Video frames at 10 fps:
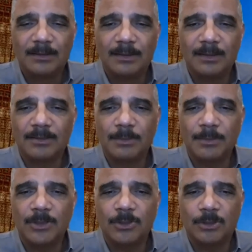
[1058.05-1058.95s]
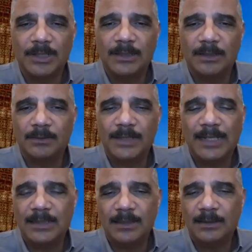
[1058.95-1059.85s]
to discriminatory, you know,
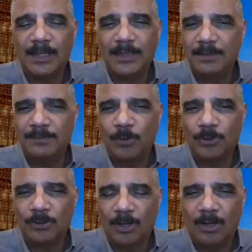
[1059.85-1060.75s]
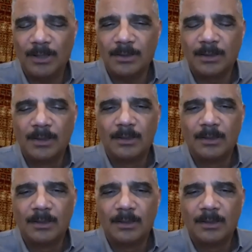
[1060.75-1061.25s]
anti anti voter laws.